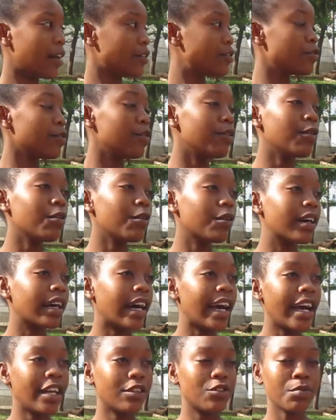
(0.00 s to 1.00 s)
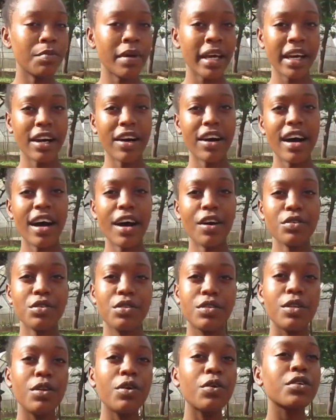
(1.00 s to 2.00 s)
to make our
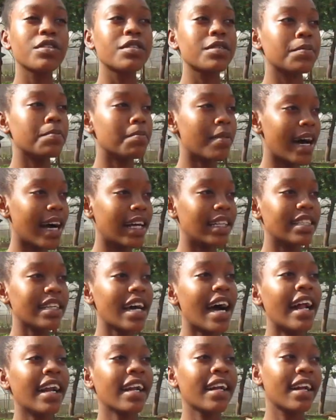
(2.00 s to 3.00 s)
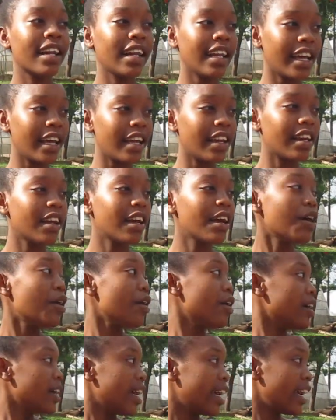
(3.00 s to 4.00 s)
house look smart and clean.
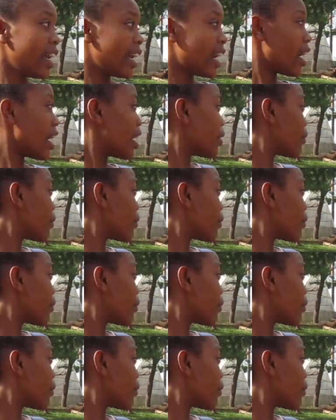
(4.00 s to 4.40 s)
Here